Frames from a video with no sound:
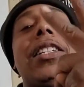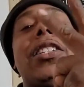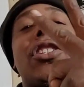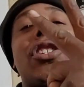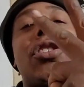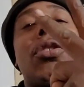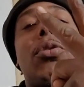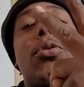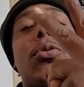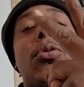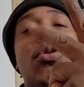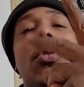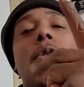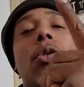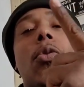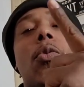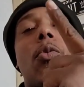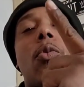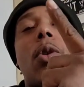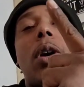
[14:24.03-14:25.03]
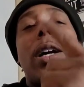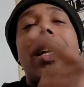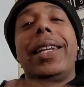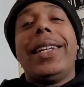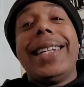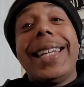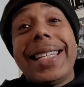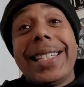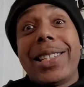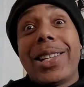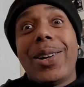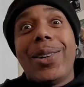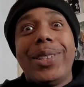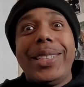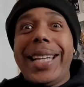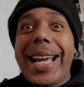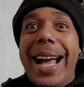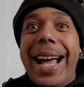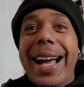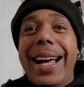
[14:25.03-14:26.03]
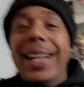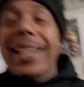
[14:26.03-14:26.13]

two, one. Let's go. Yeah.